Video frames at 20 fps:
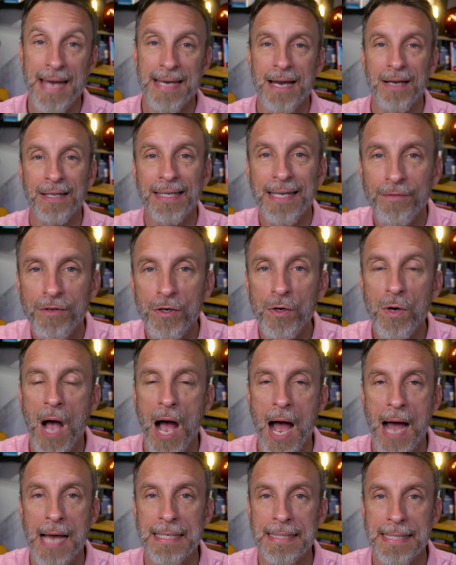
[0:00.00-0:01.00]
Now, to give you
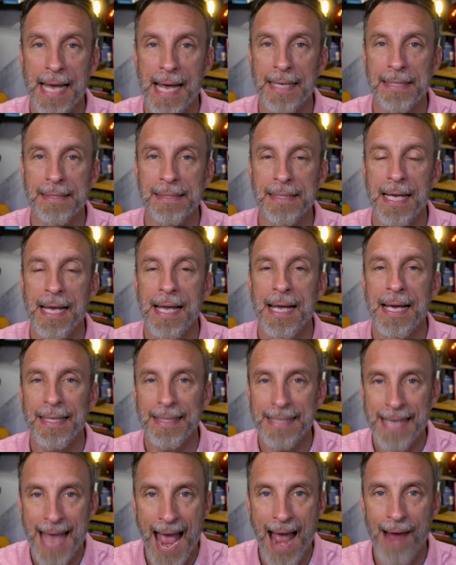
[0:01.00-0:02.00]
context,
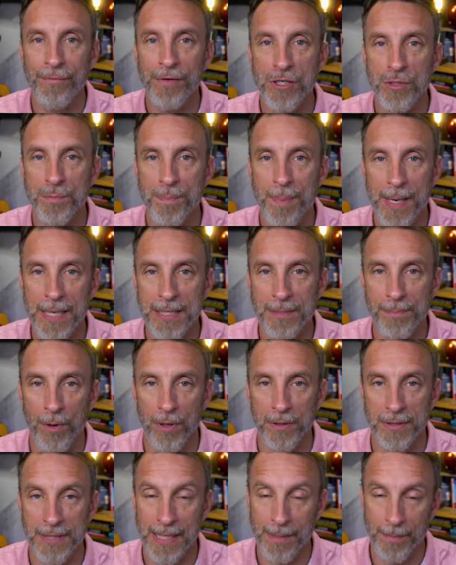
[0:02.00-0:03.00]
the average
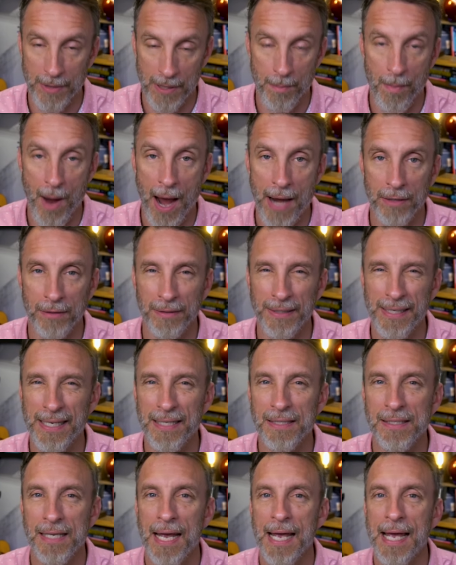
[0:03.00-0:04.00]
baseball team in the minor
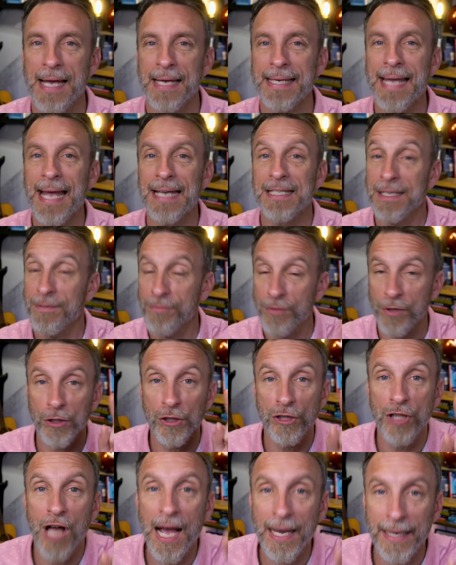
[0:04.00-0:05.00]
leagues gets, if they're
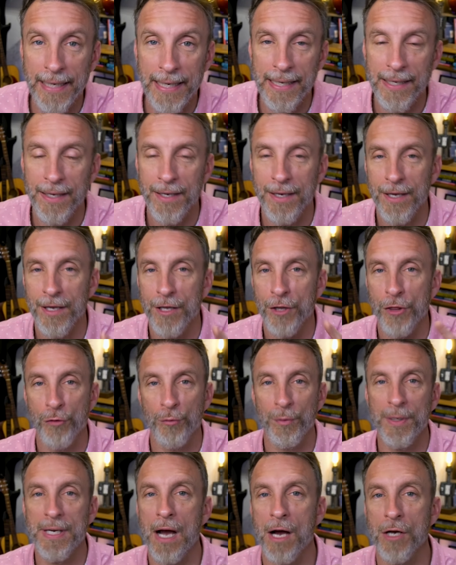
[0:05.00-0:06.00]
lucky,
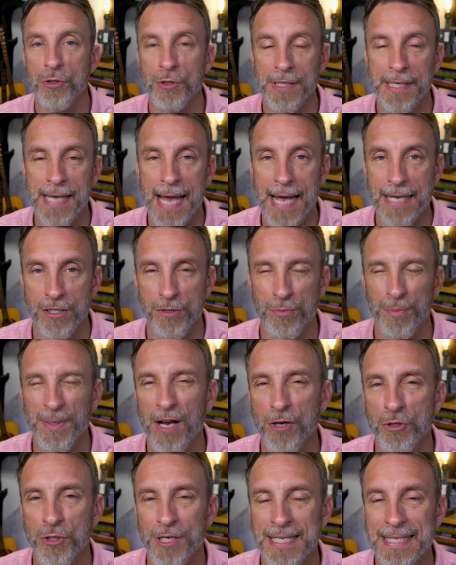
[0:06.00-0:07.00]
300 guests,
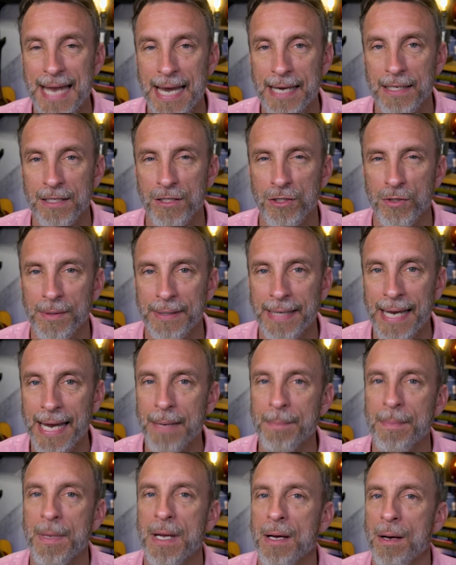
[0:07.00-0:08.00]
300 attendants to a
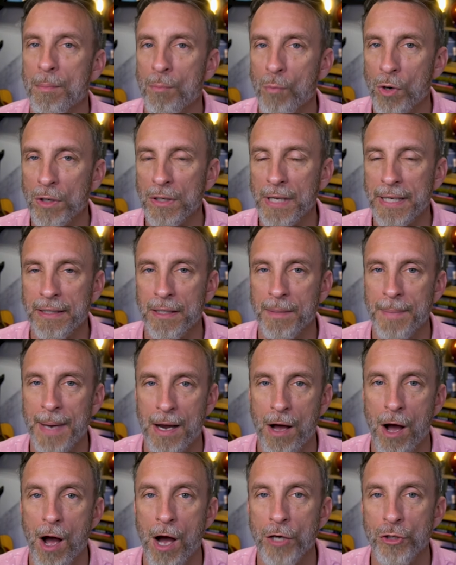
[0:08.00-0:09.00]
game, more likely
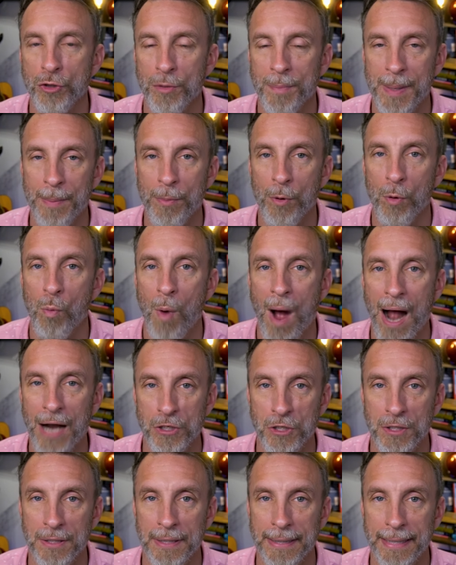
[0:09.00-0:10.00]
about 100 people
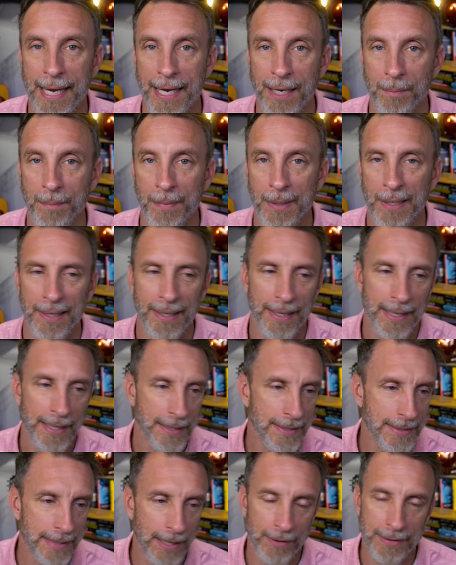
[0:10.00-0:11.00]
watching the game.
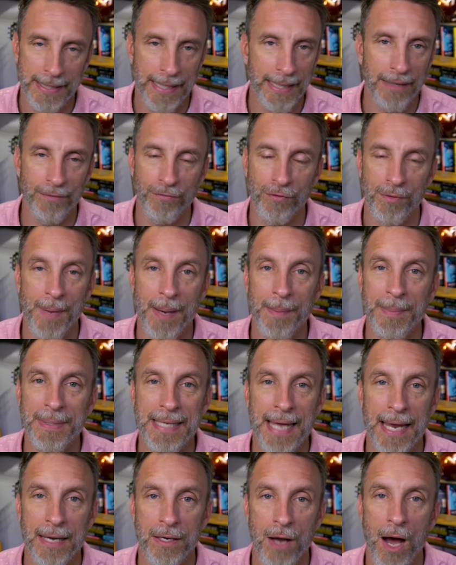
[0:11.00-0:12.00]
You sell a ticket for maybe
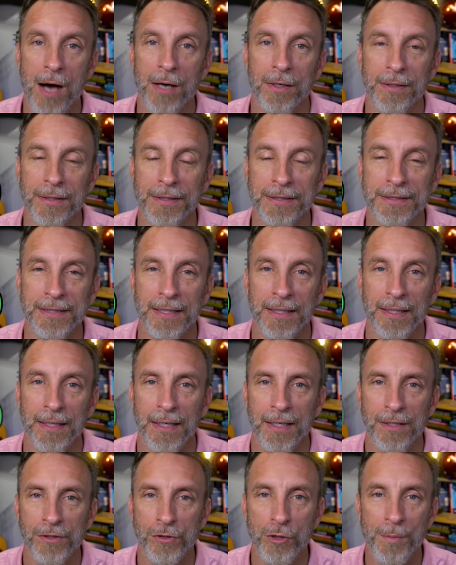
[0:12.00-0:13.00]
$10.
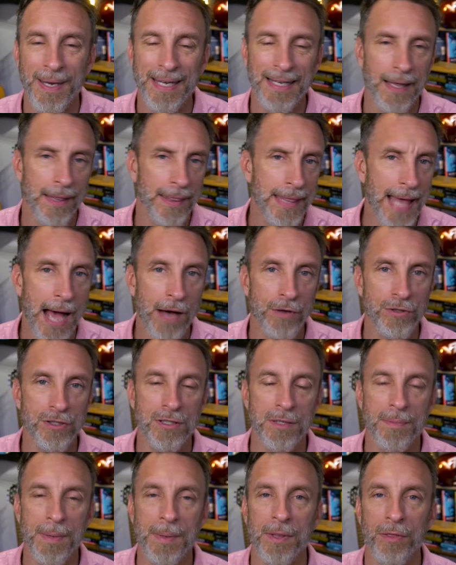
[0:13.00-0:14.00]
So you're making
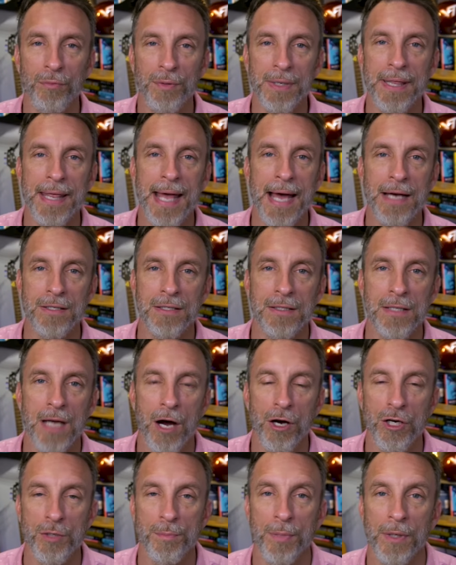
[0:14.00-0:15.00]
1000 dollars to maybe
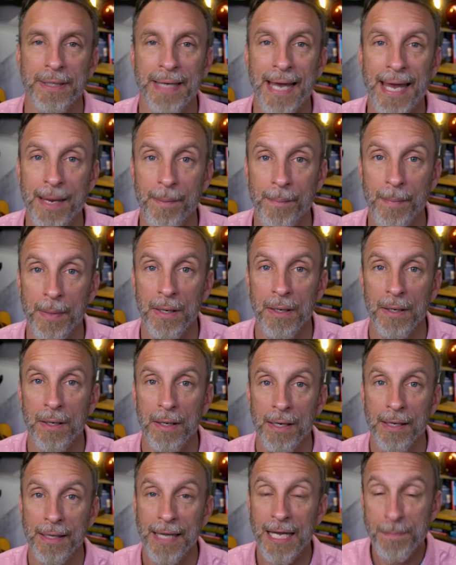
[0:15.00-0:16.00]
$3,000 per game.
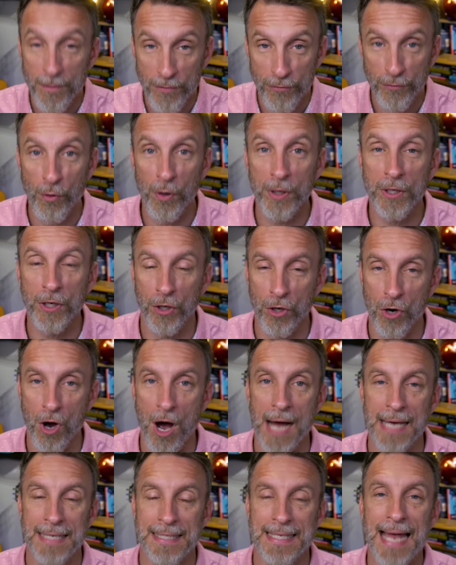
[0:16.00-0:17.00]
That's before your
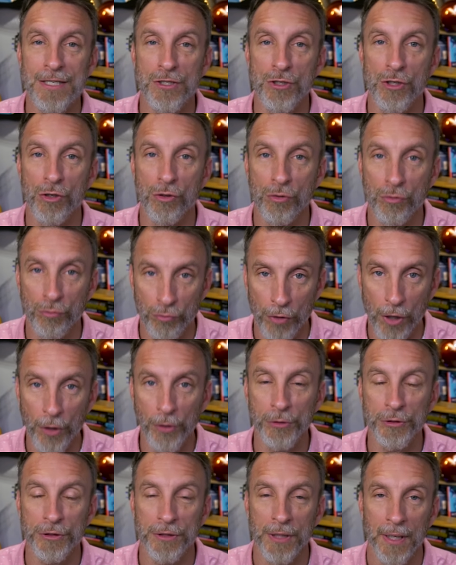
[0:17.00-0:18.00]
cost, that's your
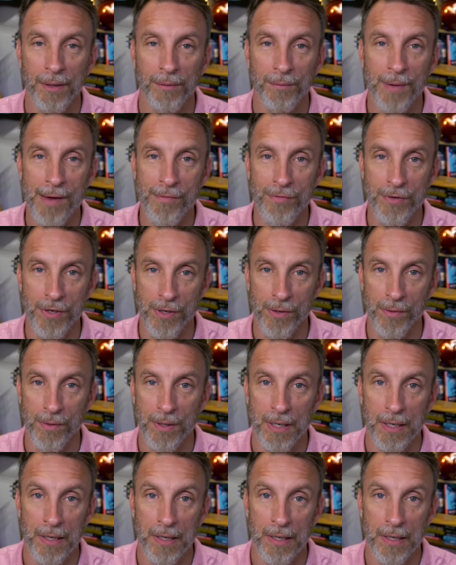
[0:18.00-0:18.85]
gross revenue.